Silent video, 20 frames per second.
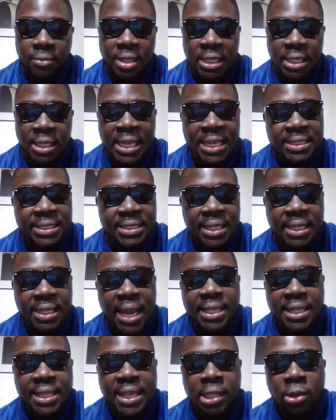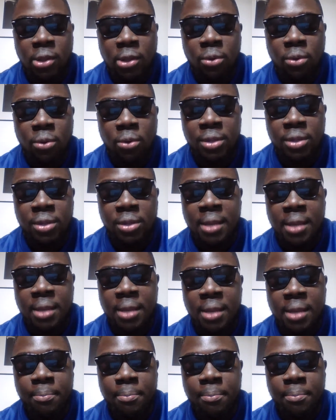And tonight they know the
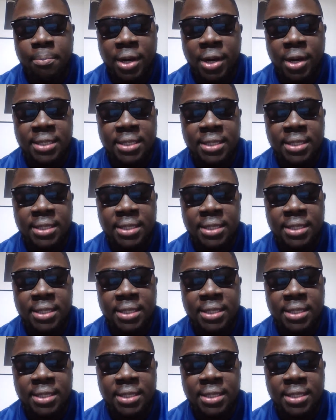importance